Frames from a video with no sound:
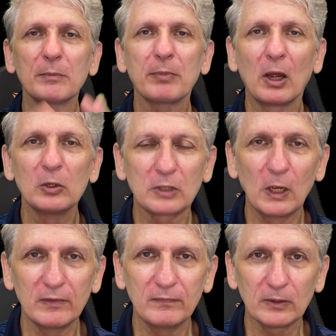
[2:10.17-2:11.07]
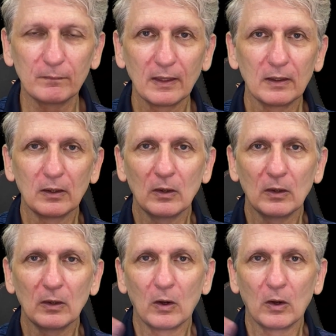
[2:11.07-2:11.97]
over the vehicle.
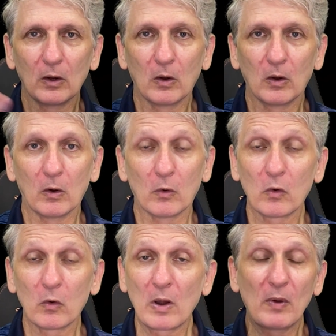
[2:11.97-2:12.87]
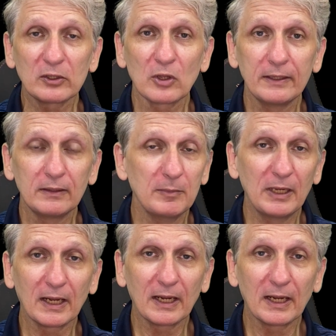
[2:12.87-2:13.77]
Or I might decide I'm in a
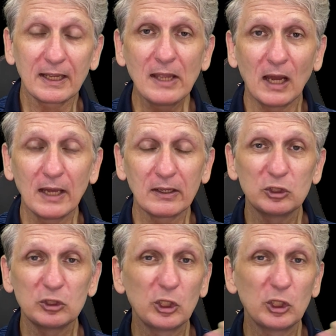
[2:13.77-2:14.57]
car yard and choosing